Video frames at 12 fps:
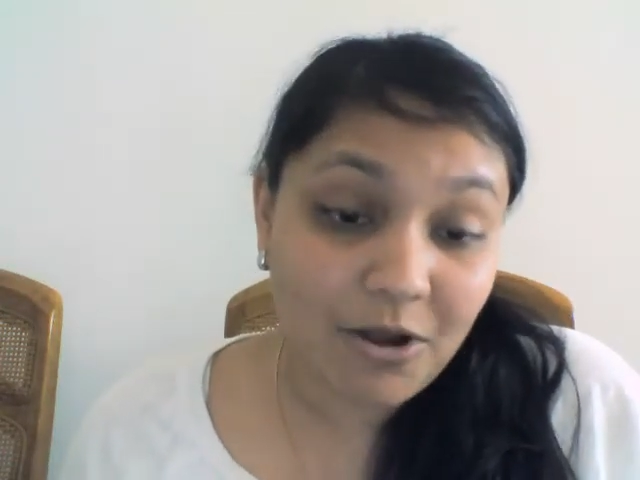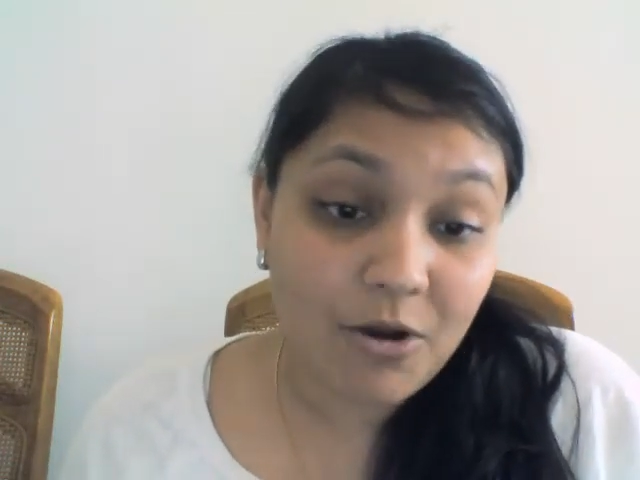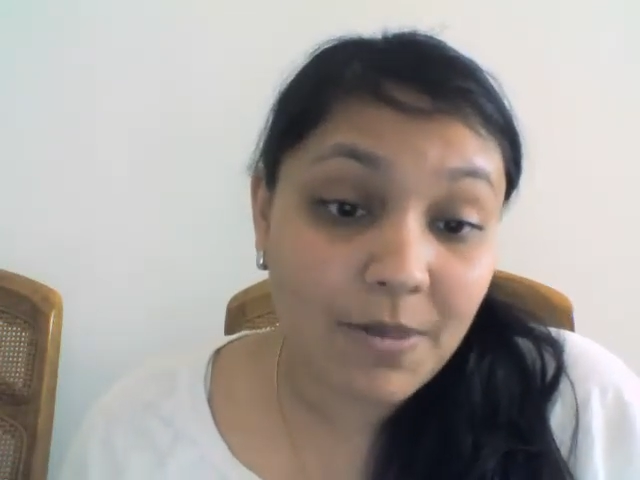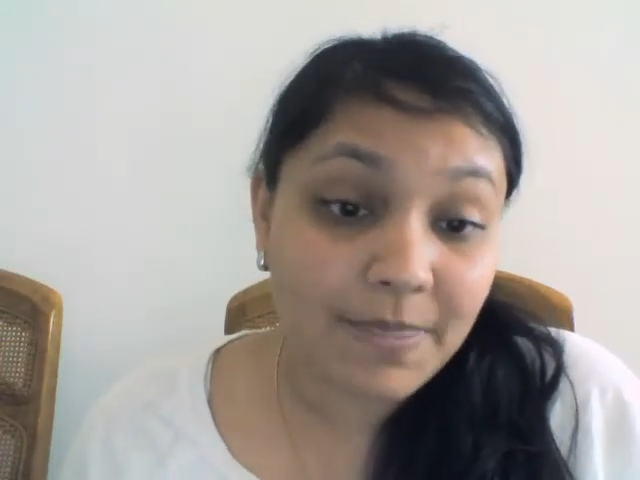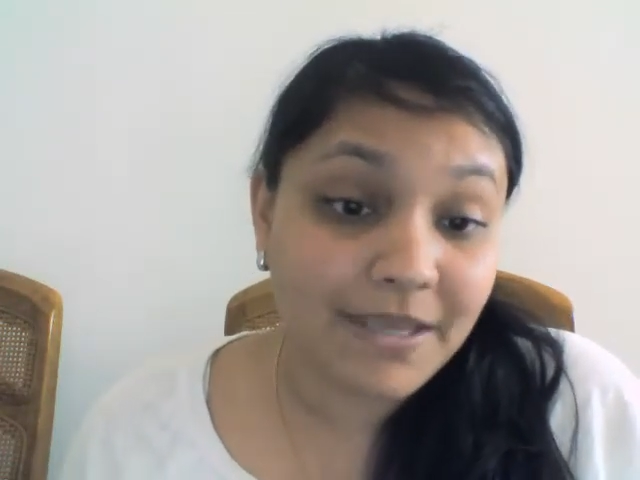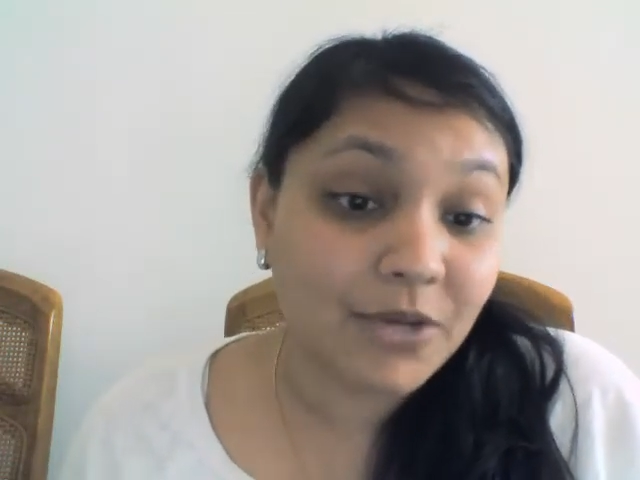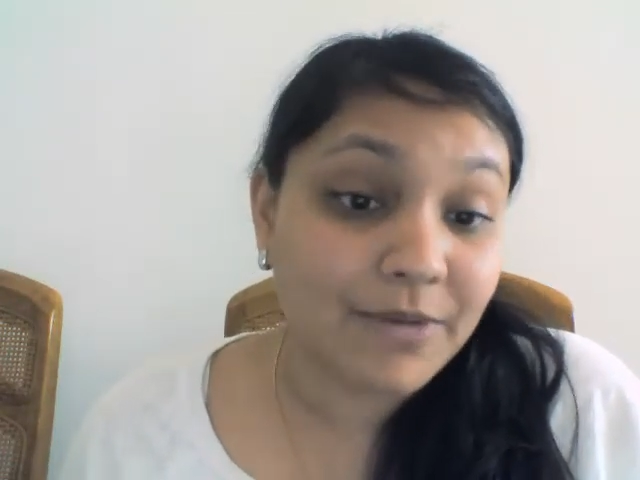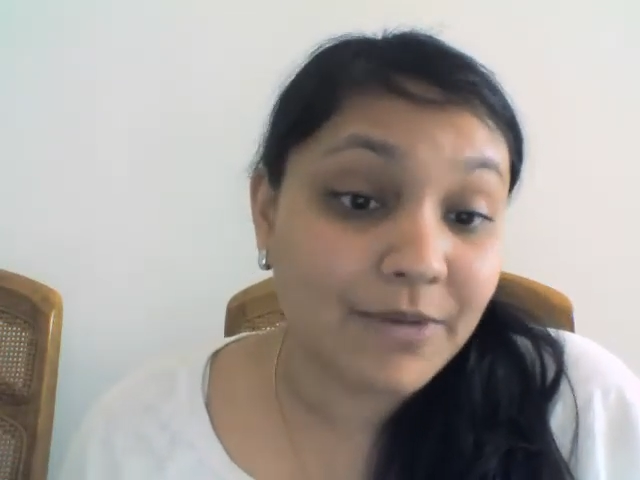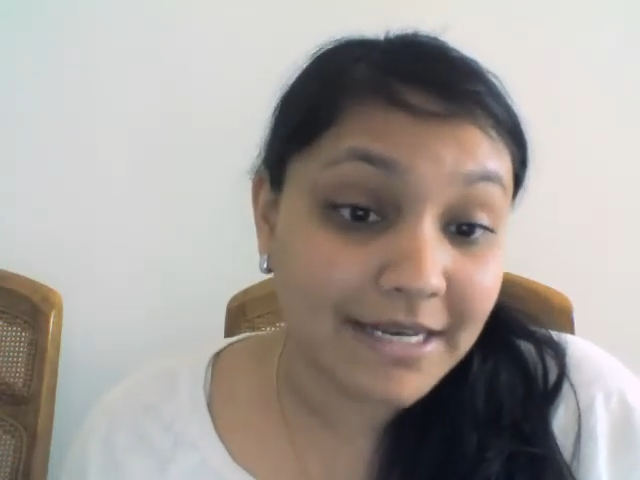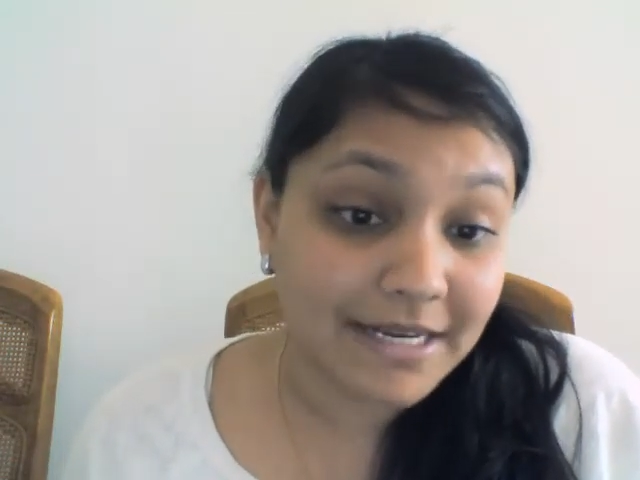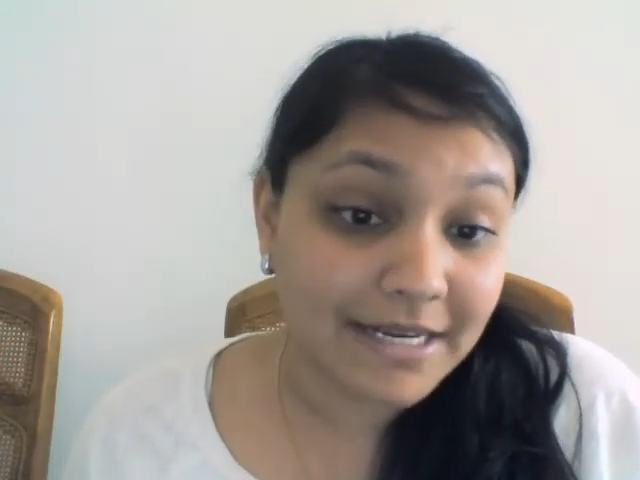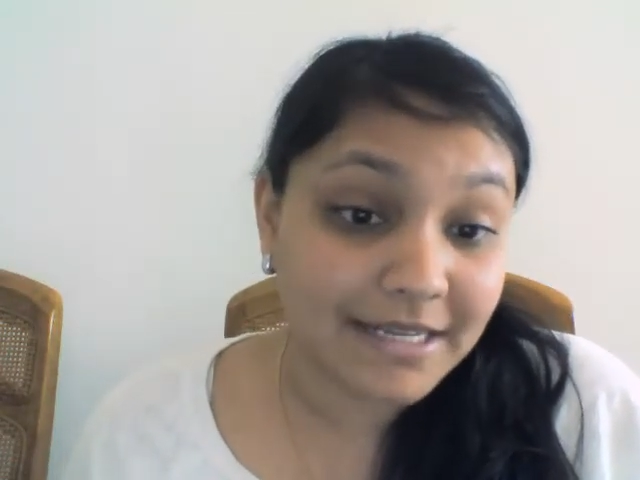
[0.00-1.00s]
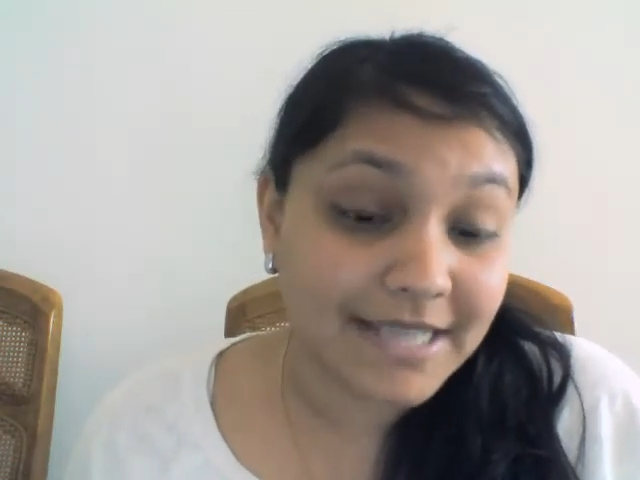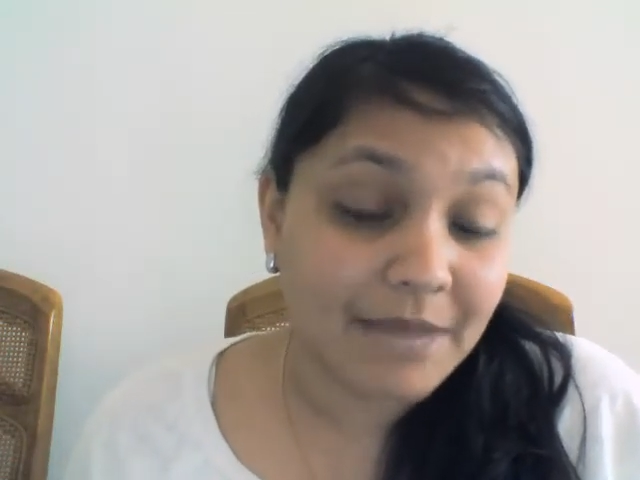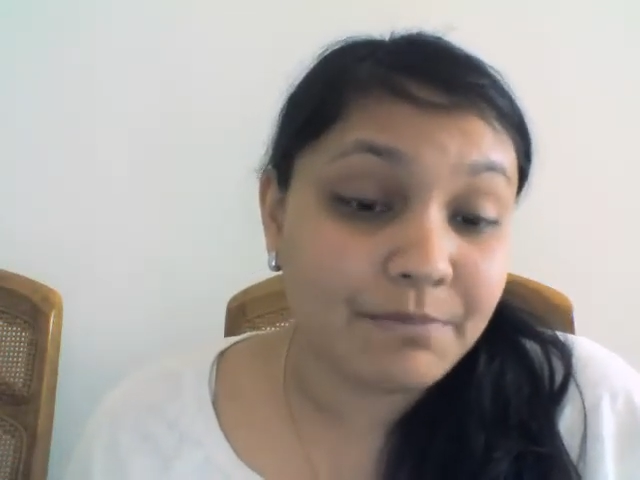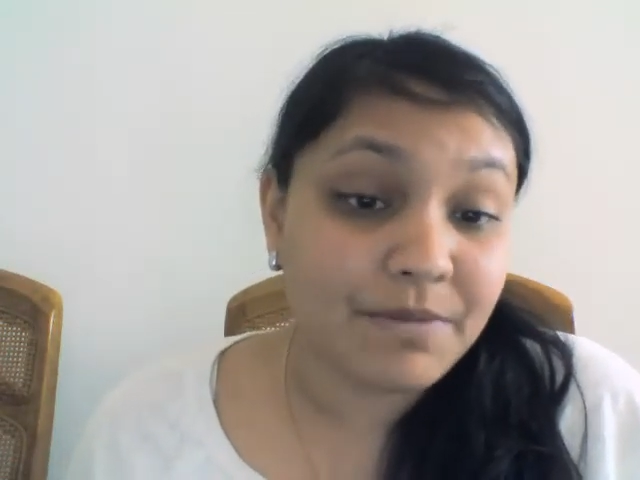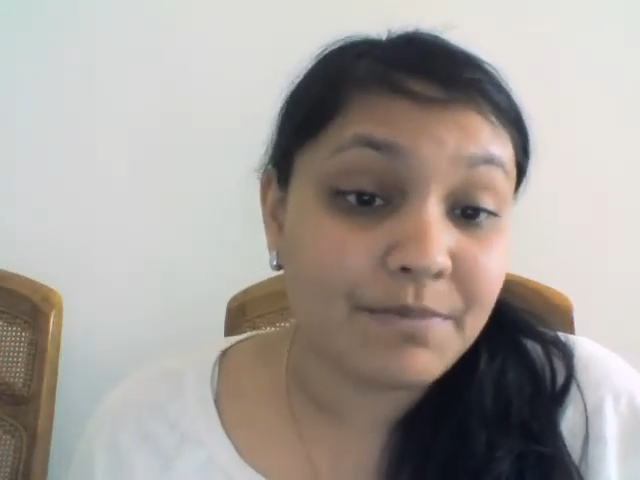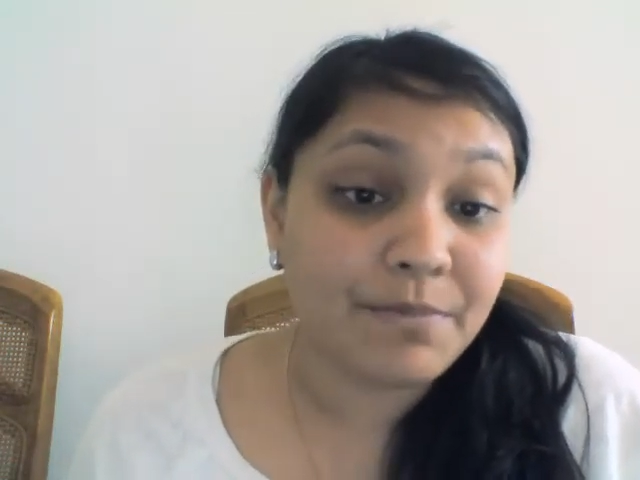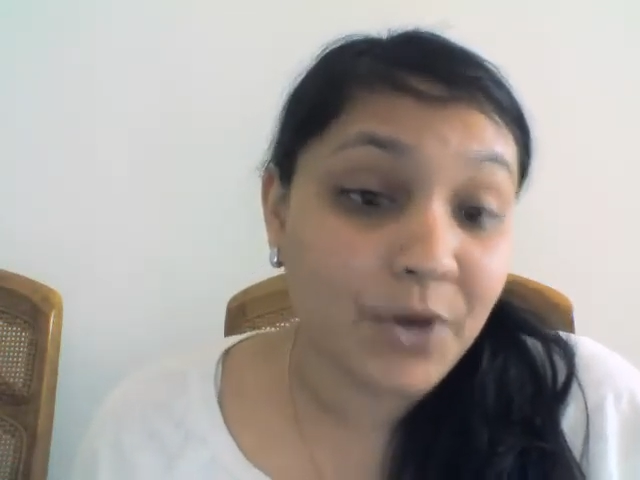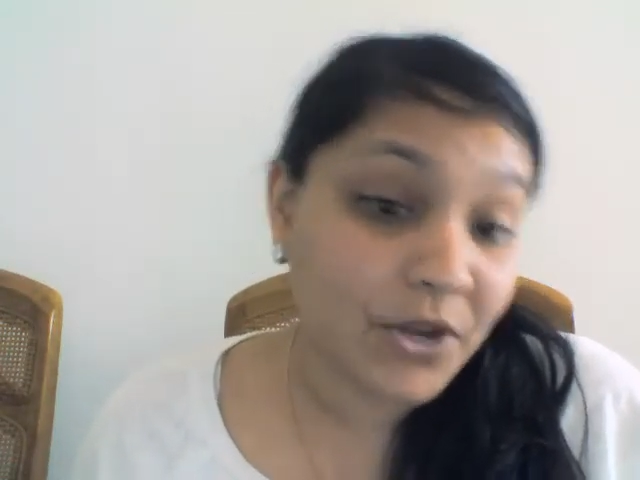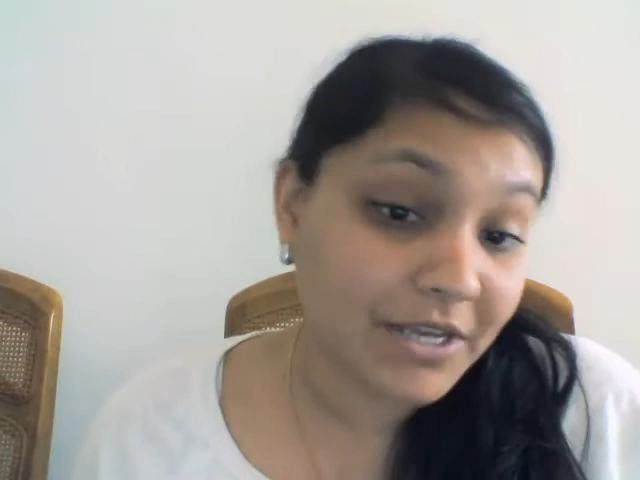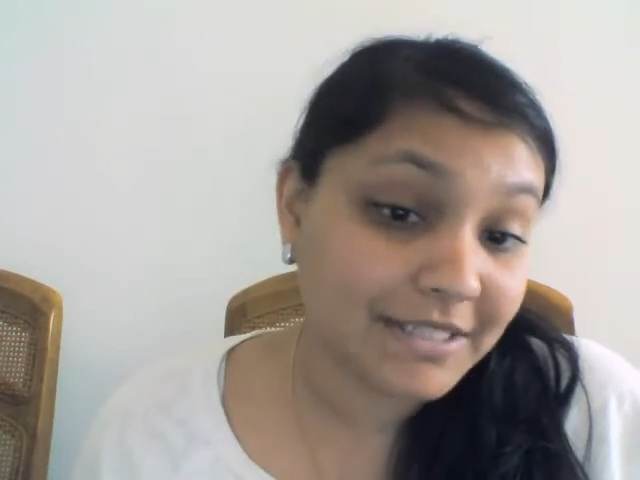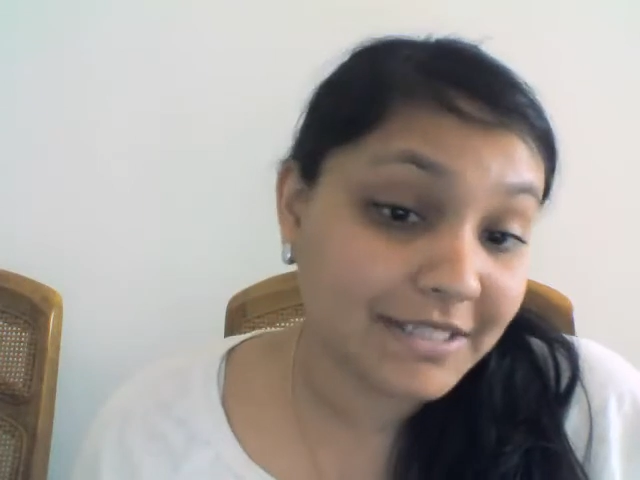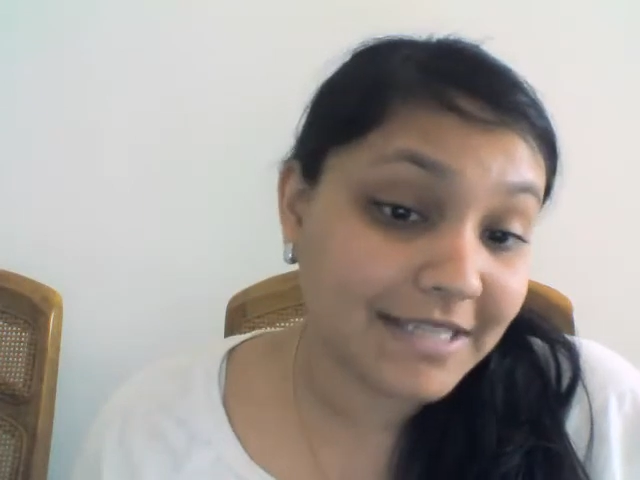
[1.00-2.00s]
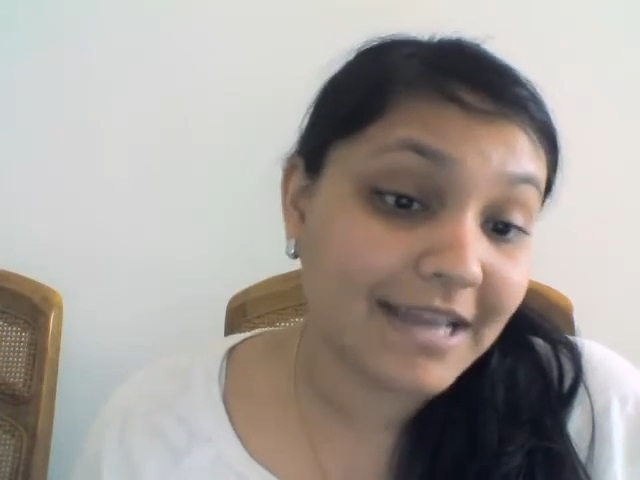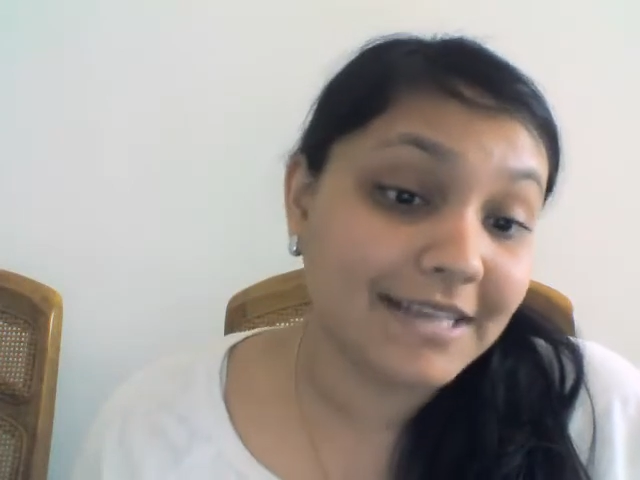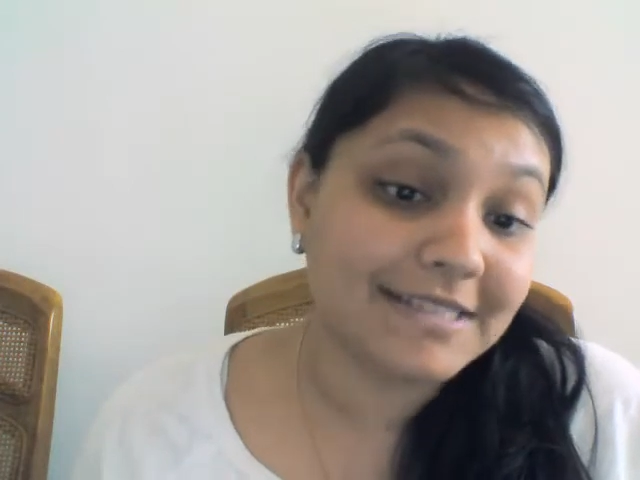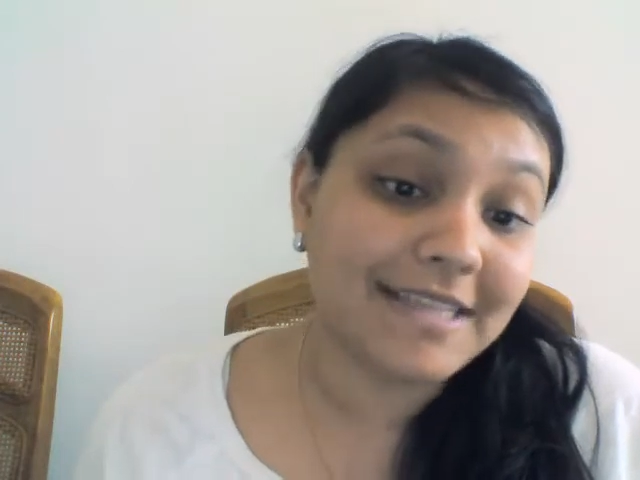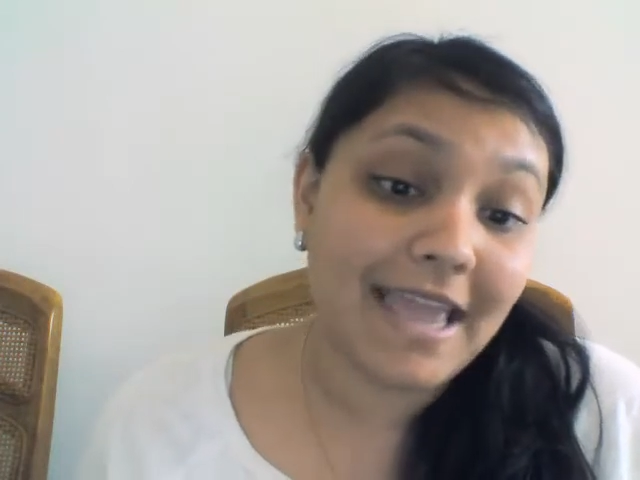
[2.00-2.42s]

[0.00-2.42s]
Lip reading: on the ingredient list and be put as